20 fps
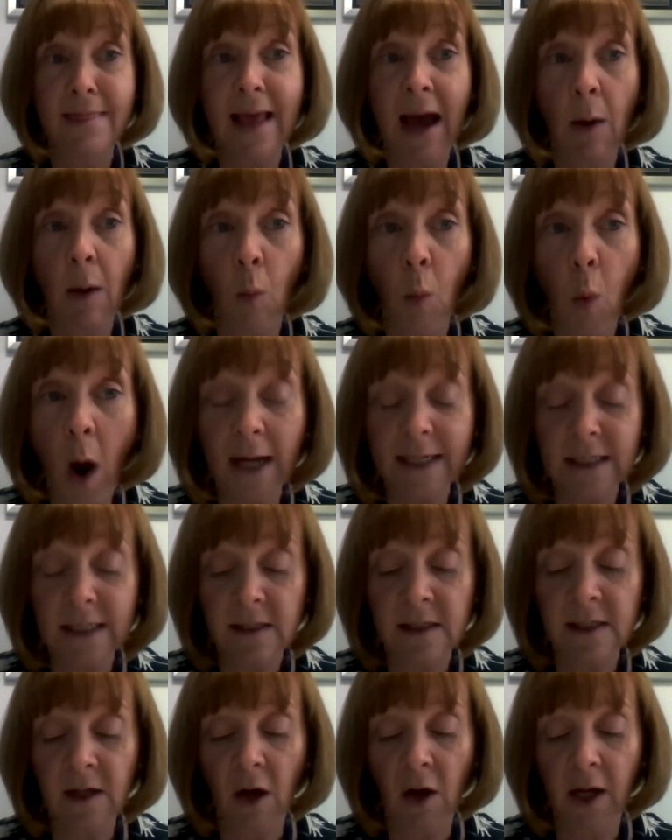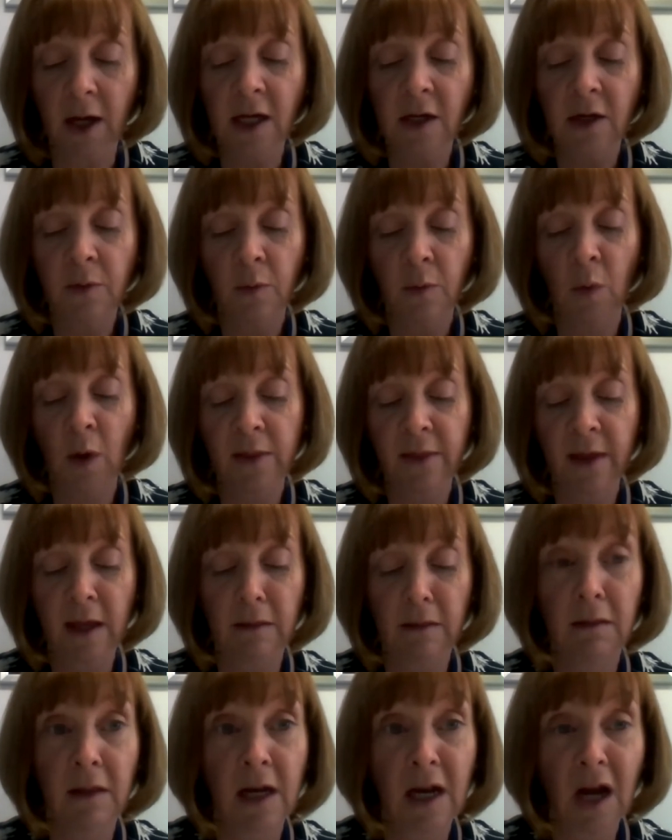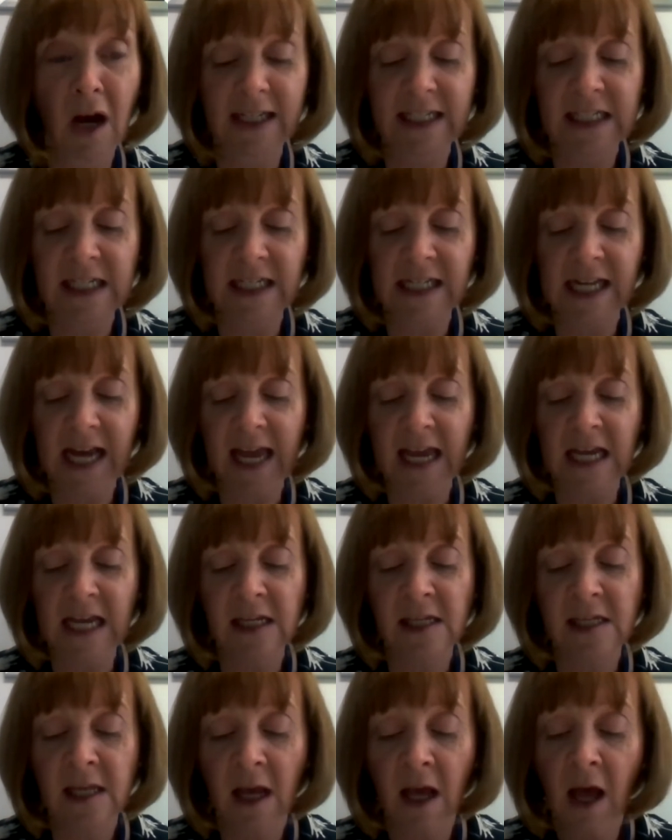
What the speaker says: that one site within the 90 days,